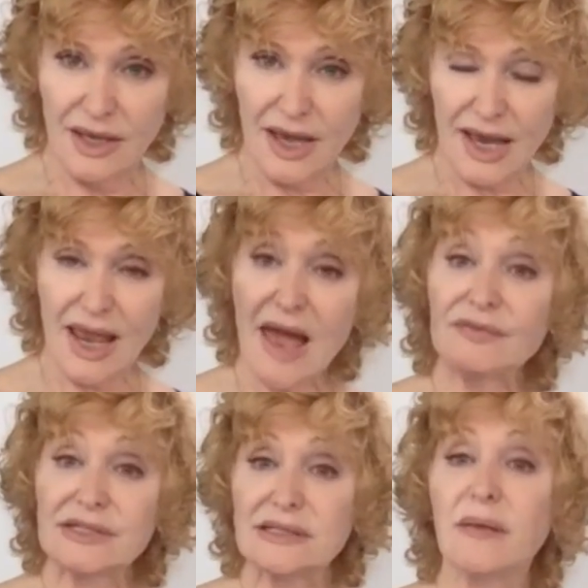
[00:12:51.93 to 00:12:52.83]
and have
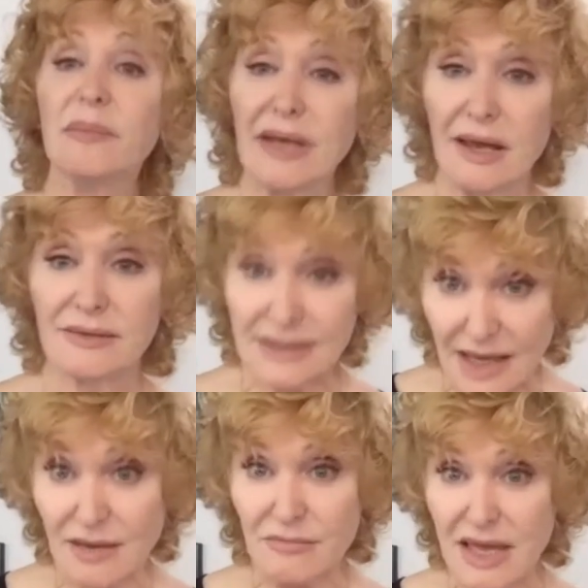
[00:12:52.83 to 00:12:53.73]
somebody else
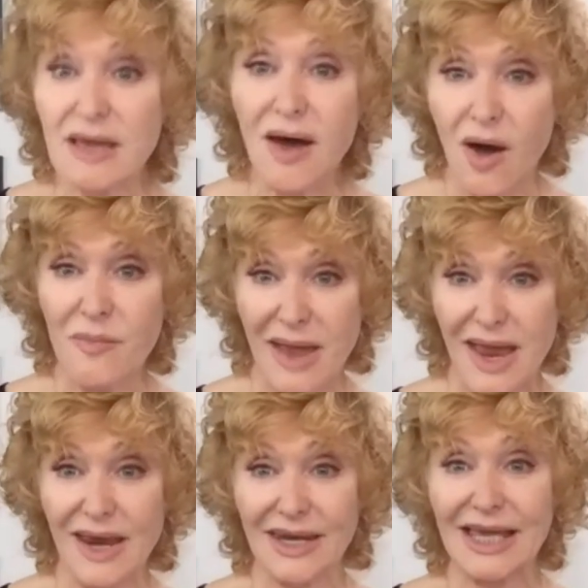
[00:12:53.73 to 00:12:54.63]
like me come
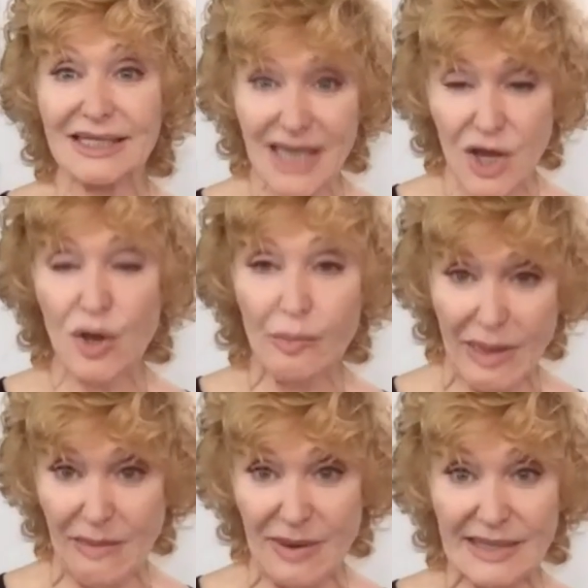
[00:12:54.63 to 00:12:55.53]
in and take your
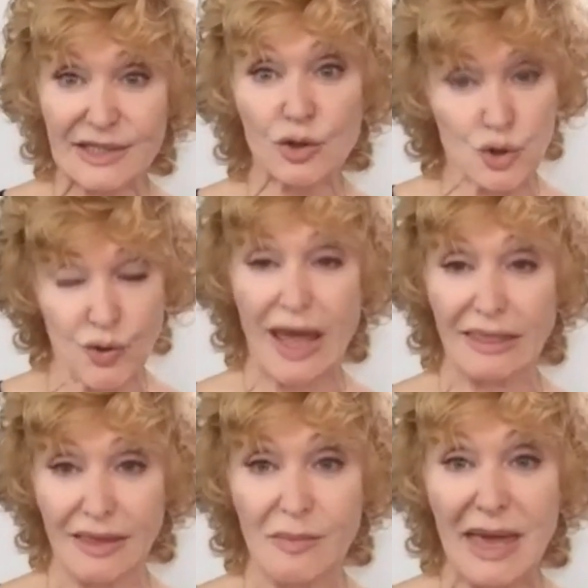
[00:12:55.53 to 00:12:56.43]
babies and train
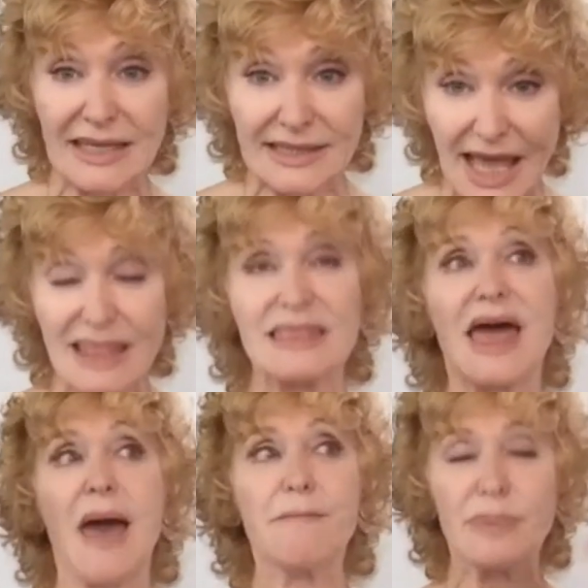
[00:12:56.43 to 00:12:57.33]
them and take that